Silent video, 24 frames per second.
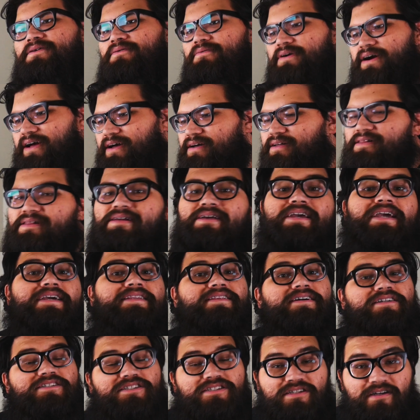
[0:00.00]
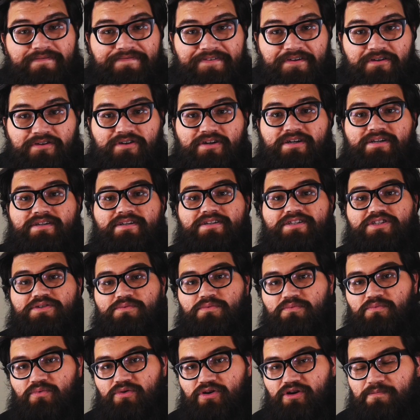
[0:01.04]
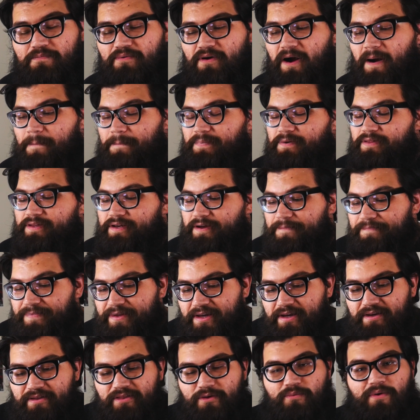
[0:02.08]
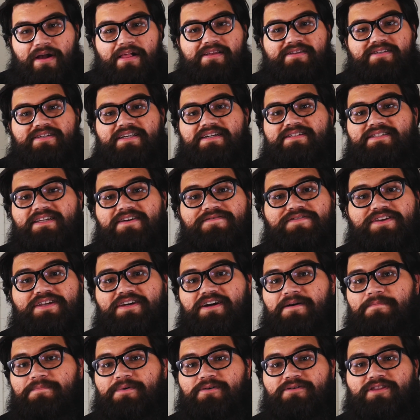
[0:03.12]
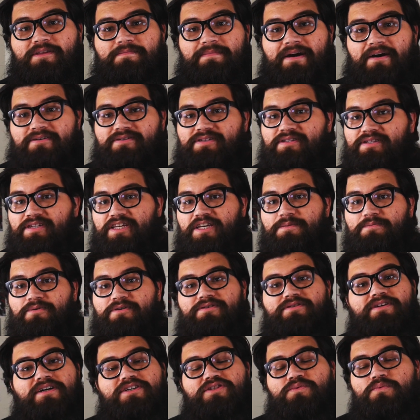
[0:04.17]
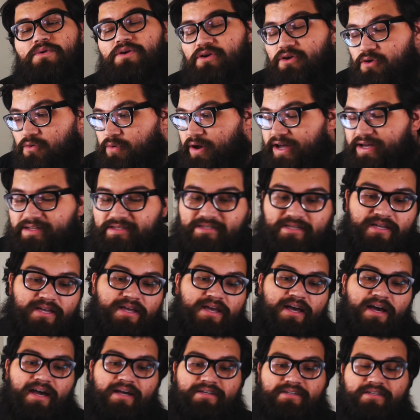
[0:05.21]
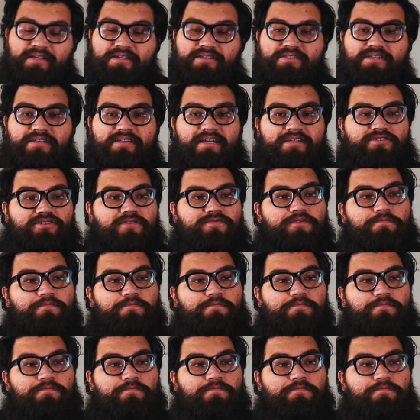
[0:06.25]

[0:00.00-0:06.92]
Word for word: well, it does still feel good and does work properly. The wireless connectivity on both the mouse and the keyboard does work great. It does connect over